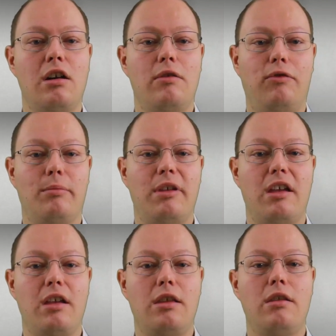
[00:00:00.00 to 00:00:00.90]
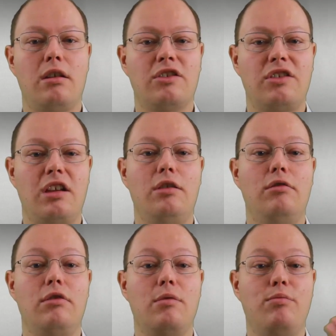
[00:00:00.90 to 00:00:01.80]
from the index
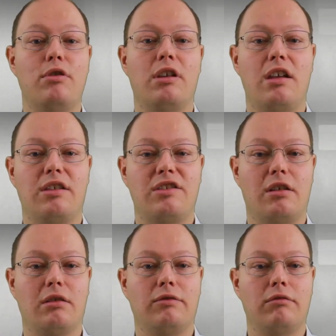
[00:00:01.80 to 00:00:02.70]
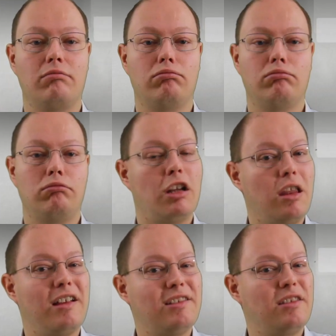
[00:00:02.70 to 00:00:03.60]
into the book itself, the
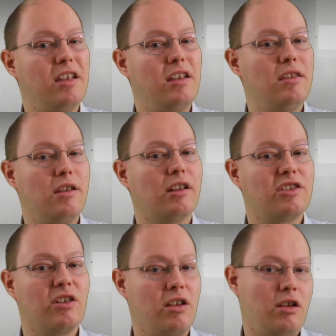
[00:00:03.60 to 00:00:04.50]
clustered index,